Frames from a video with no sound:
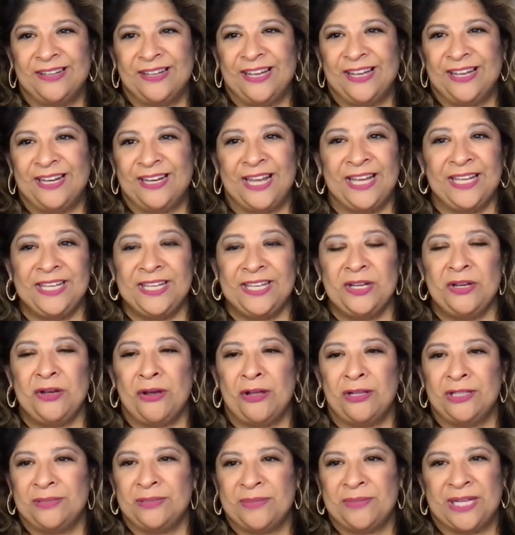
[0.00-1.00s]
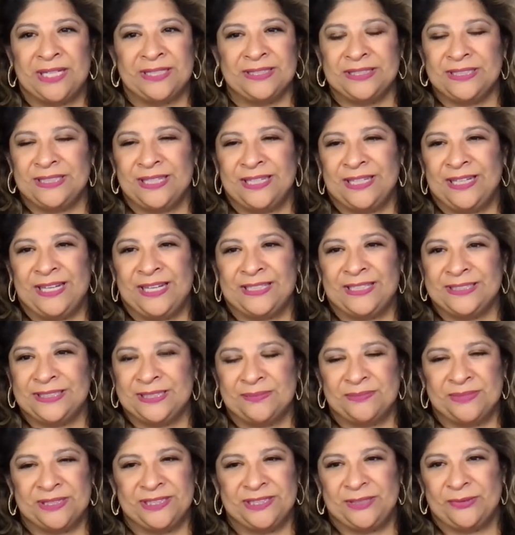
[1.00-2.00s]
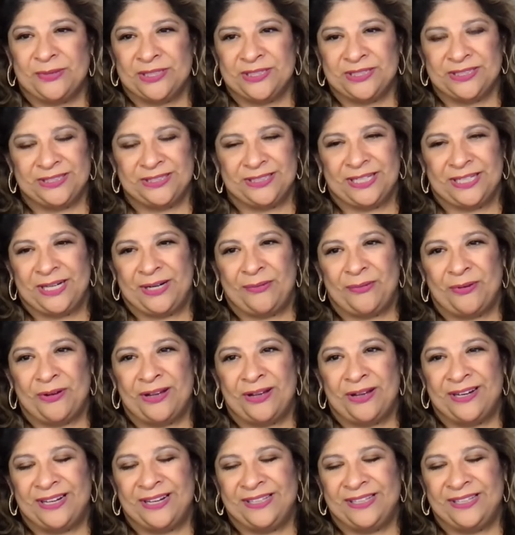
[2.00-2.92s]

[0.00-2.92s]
and I can call him ask him any question that I want.